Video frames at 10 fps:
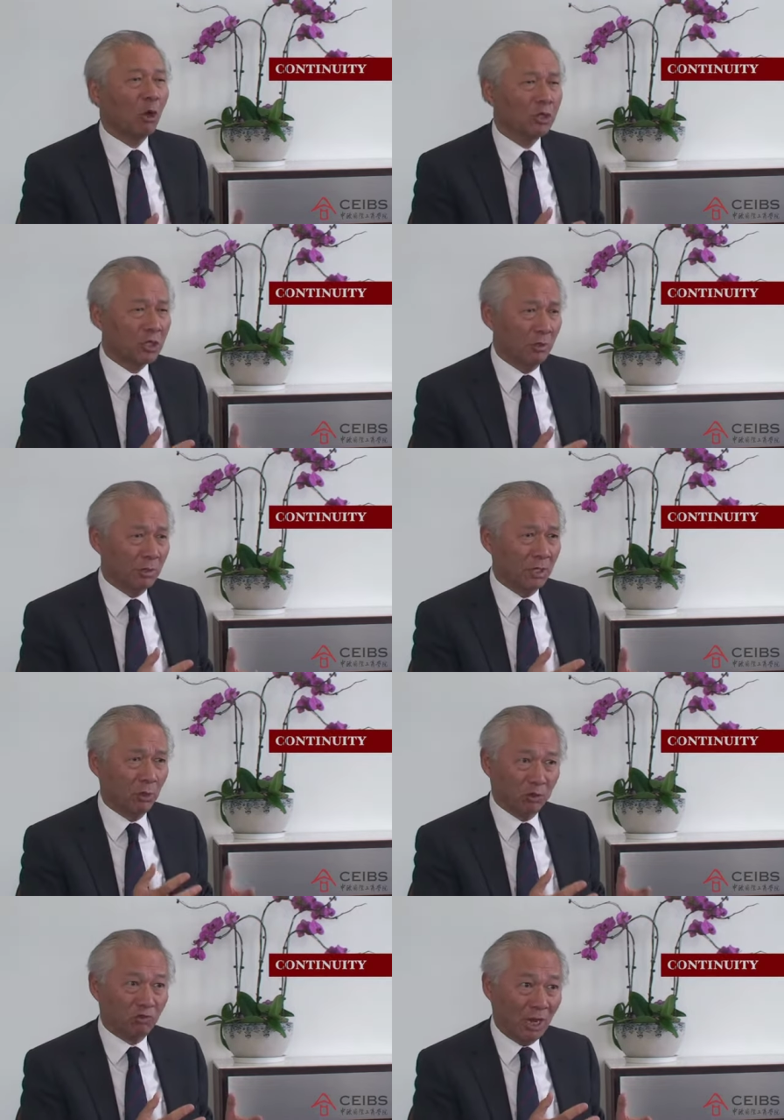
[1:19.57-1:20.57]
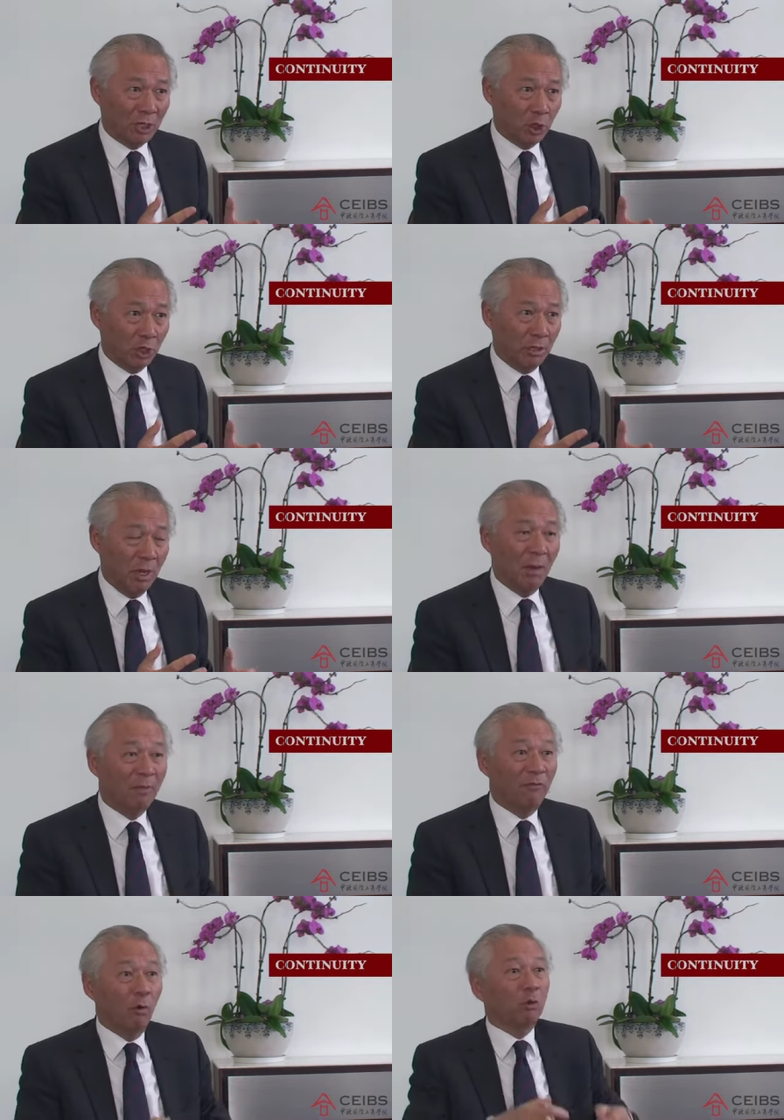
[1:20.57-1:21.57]
continuity in your strategy
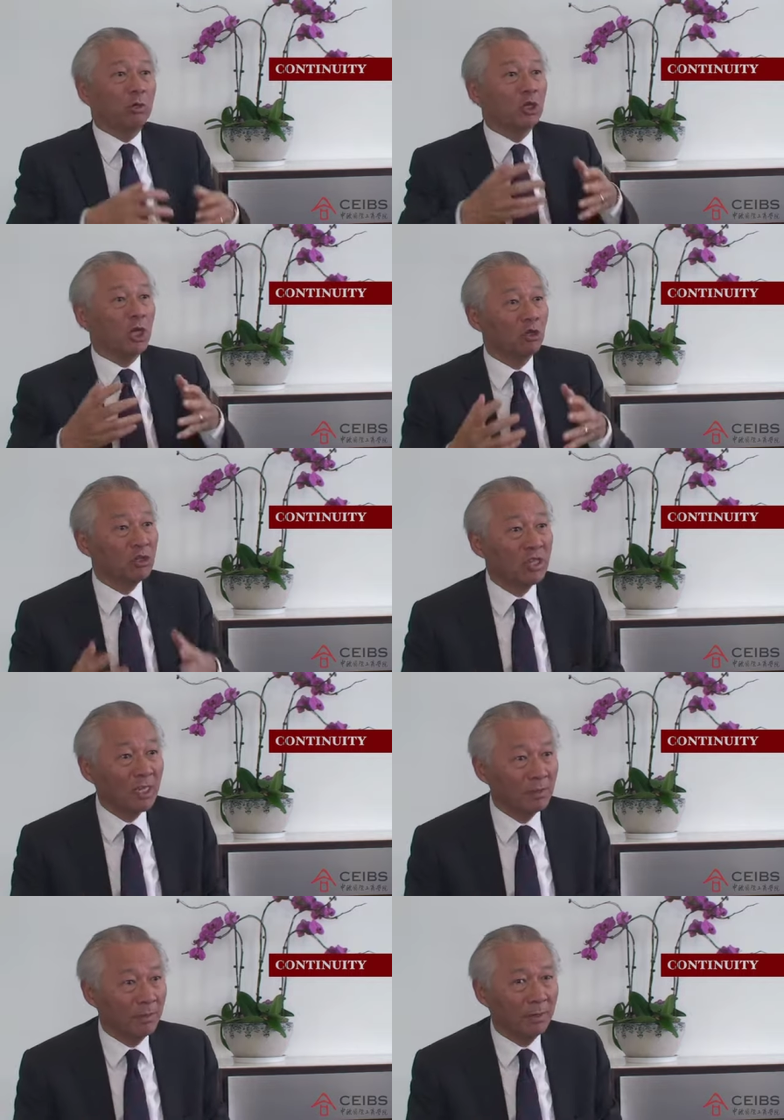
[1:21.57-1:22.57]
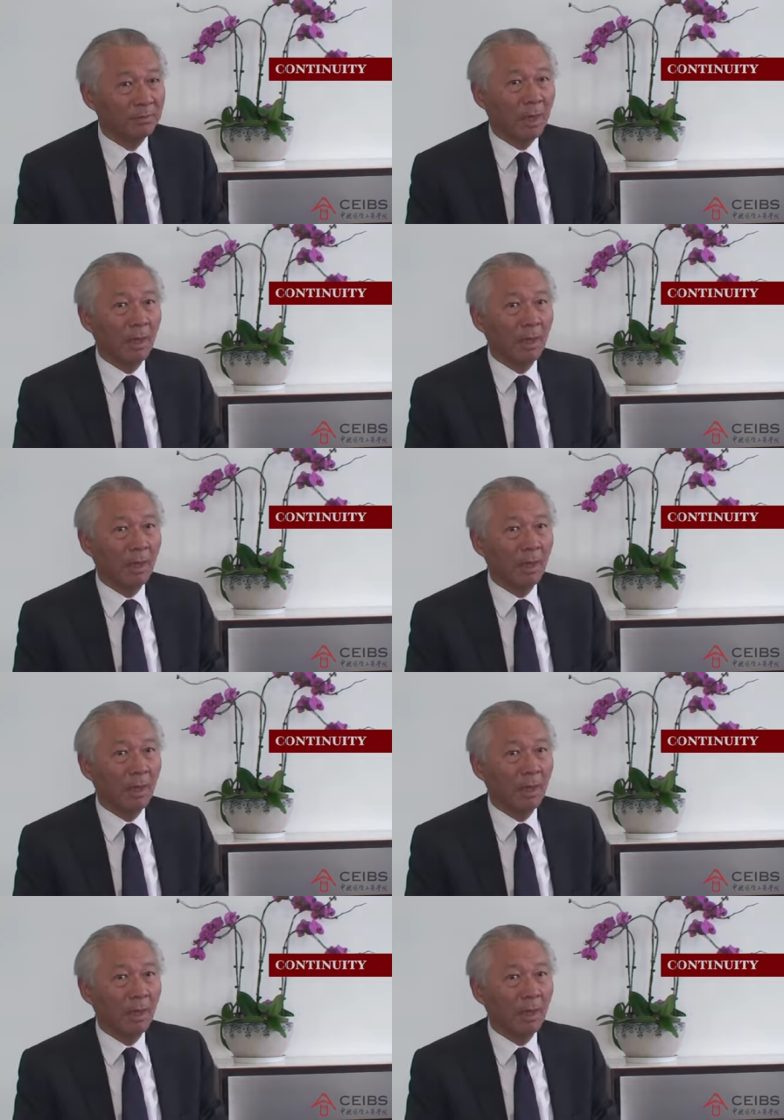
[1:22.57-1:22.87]
before you can change it sensibly.